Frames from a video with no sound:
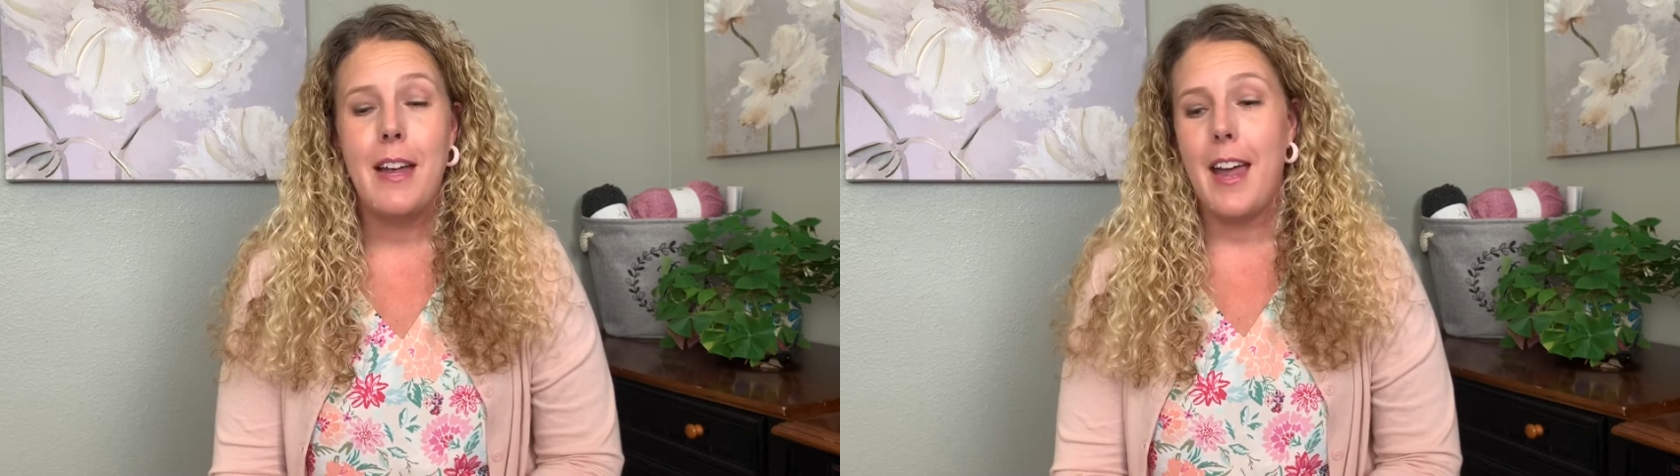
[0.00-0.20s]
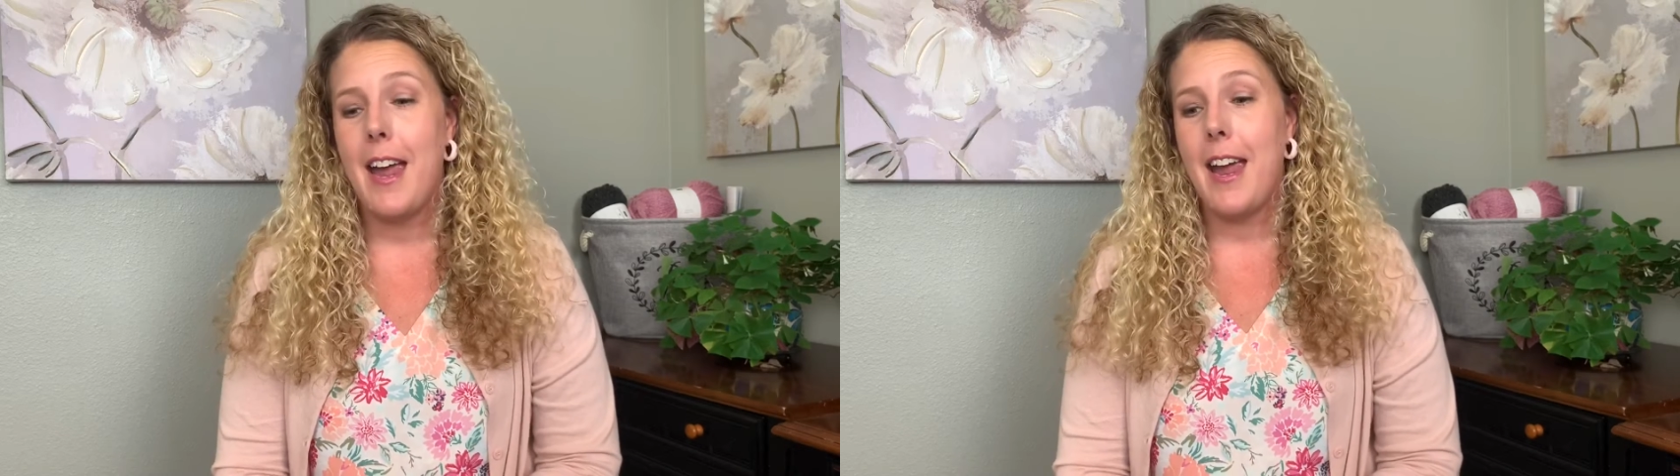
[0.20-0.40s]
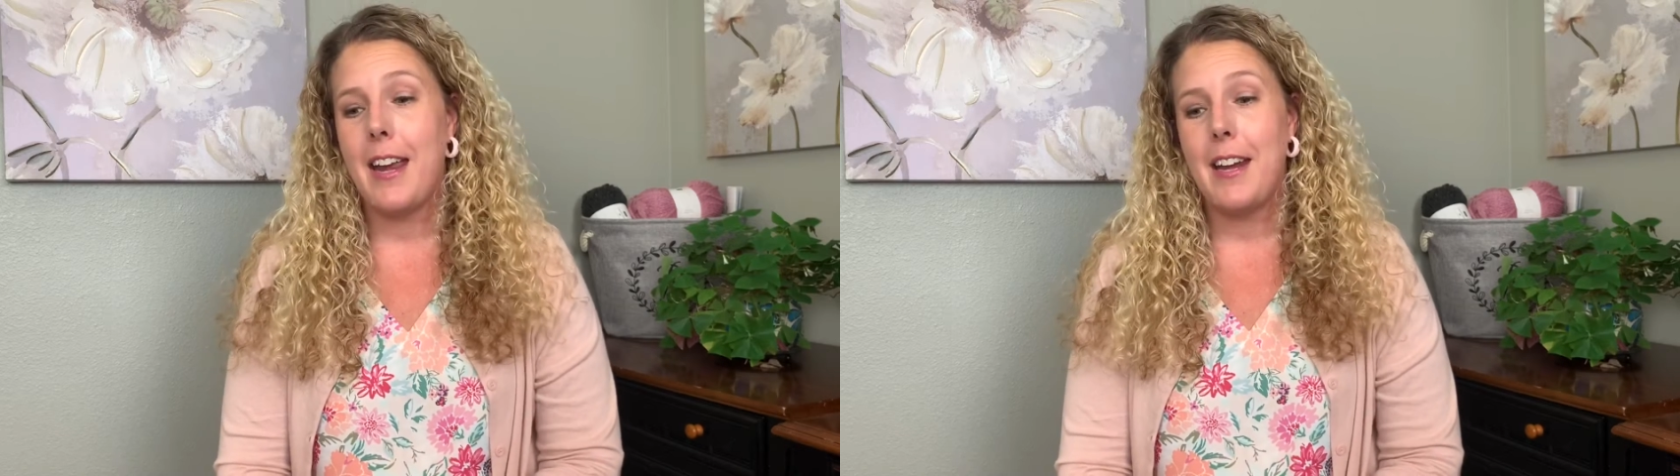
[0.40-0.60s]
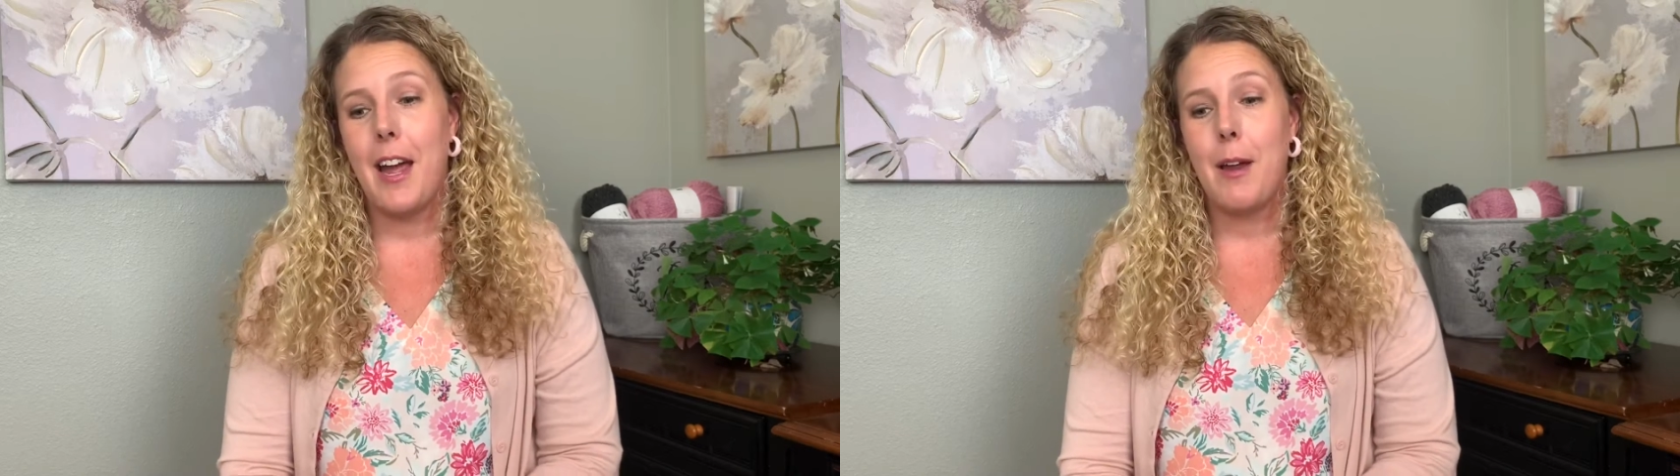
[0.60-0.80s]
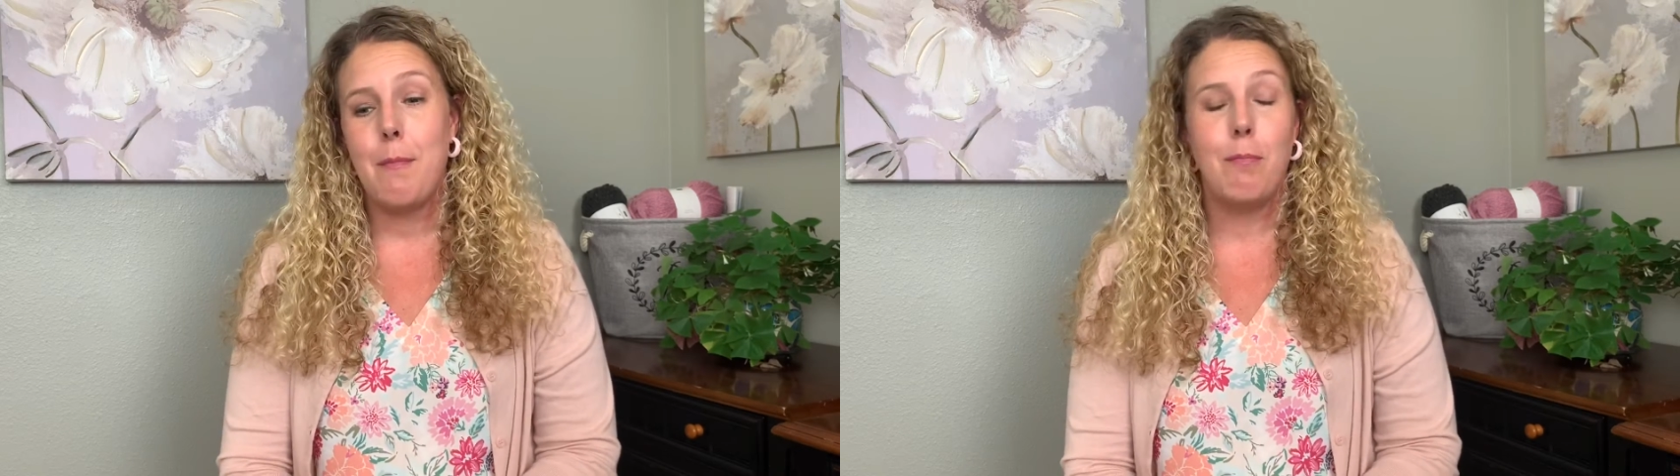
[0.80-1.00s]
and
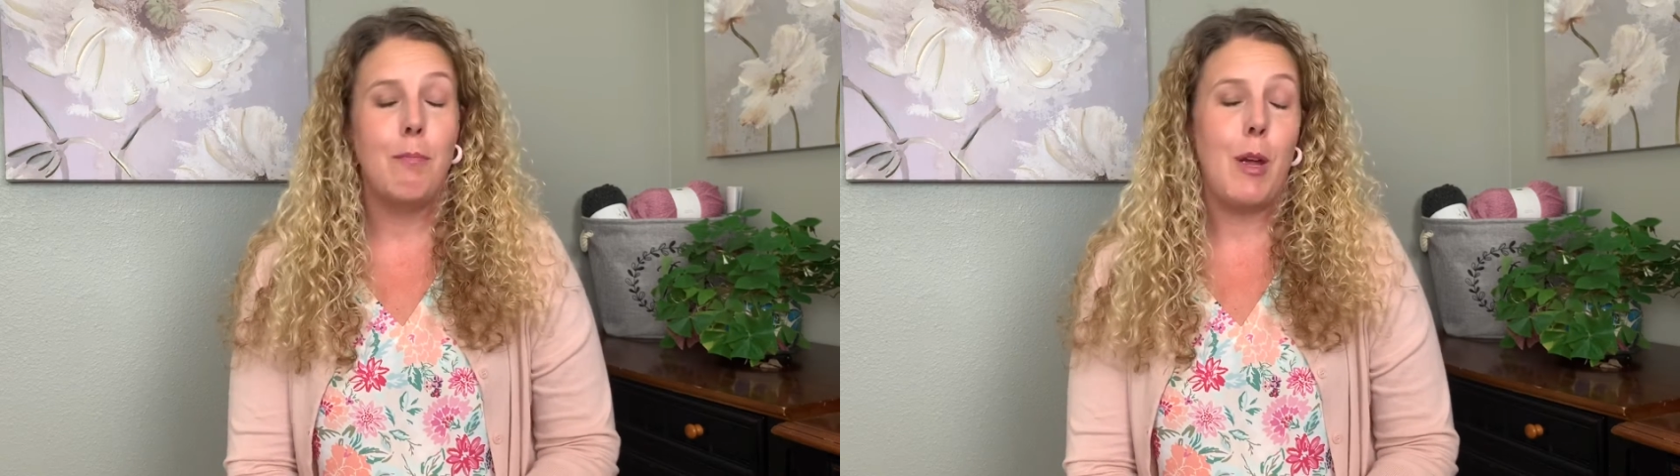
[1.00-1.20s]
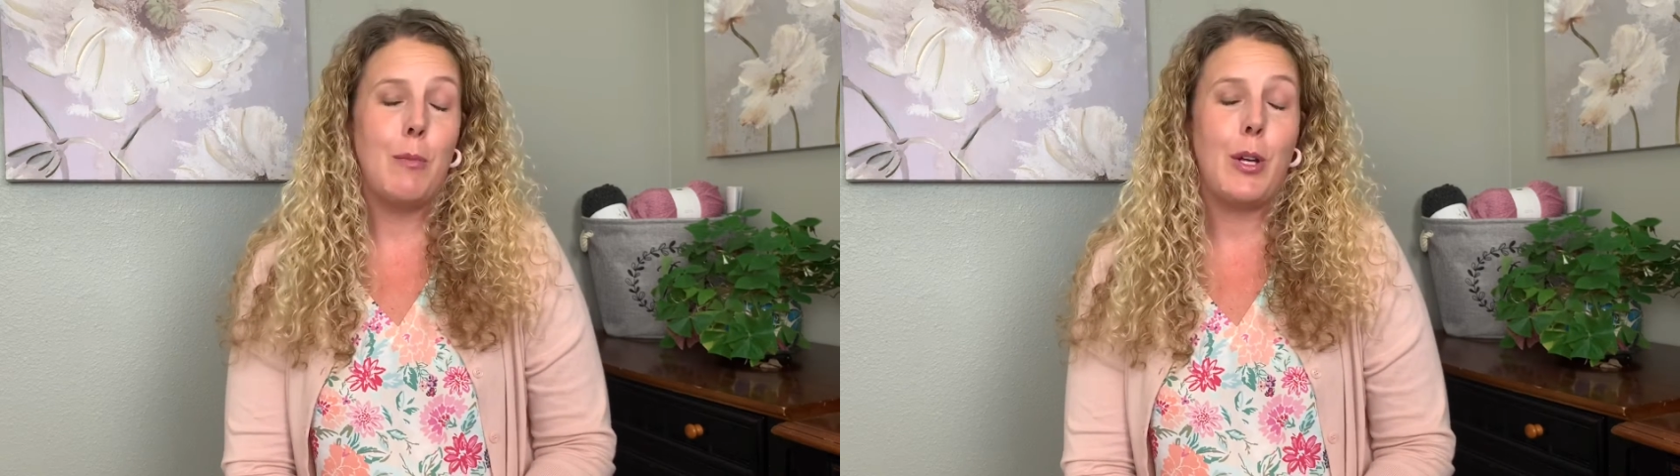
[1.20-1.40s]
I am